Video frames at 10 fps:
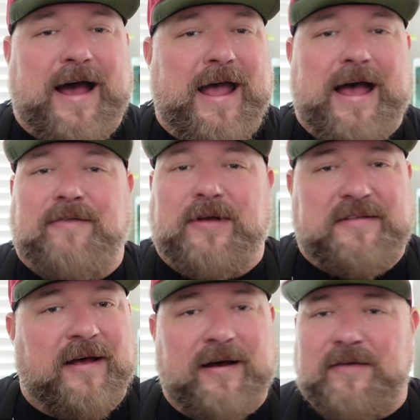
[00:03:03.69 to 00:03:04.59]
I have a
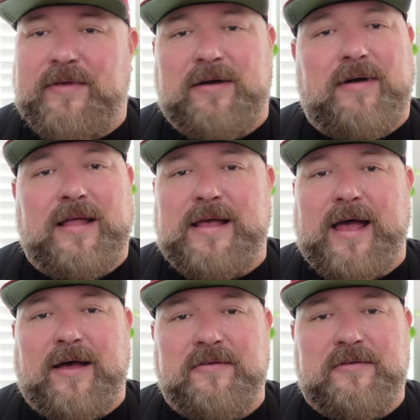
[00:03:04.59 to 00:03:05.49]
ton of it around the
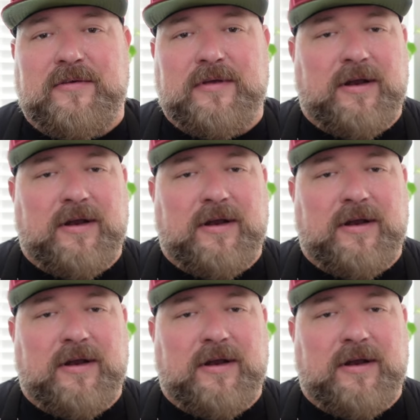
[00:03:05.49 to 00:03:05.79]
house.